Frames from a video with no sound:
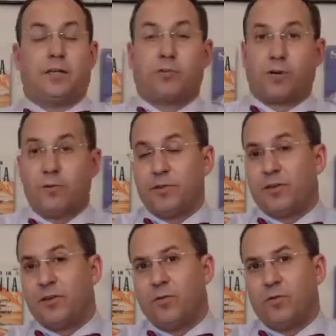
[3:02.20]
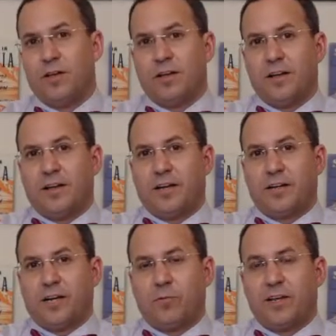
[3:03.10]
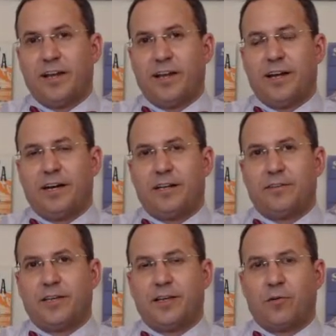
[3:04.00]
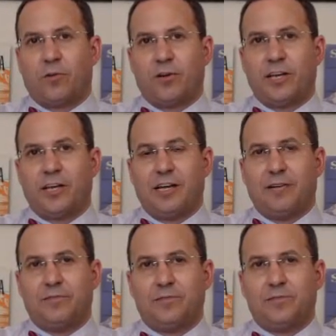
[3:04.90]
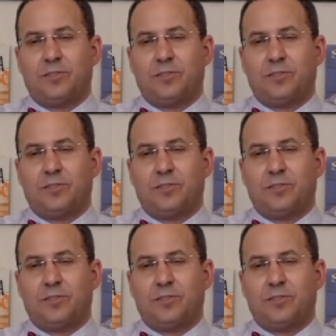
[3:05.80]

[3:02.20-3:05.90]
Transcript: agree with you. And I would add that we're going to have